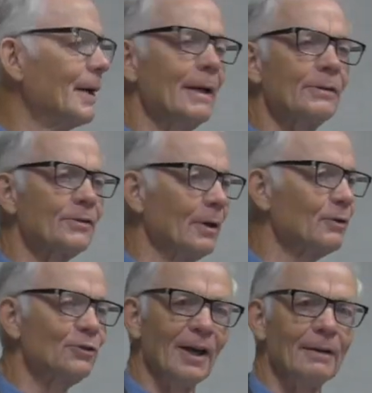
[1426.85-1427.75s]
and he's
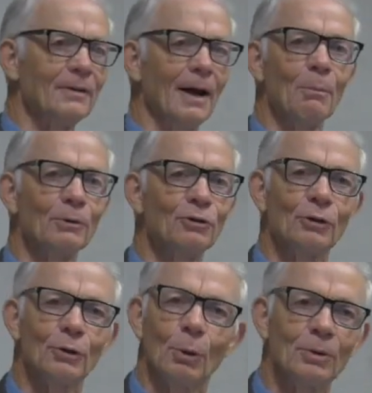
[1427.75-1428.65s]
unsaved, and I want
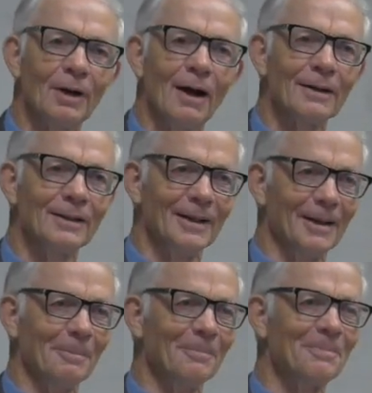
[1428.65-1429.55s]
you to go talk to
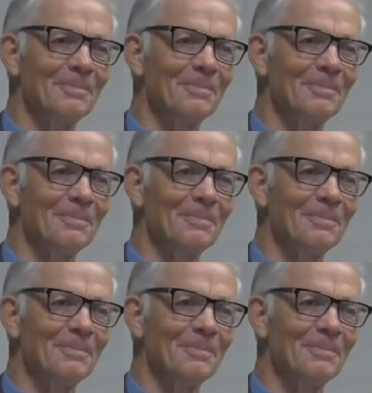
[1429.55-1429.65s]
him."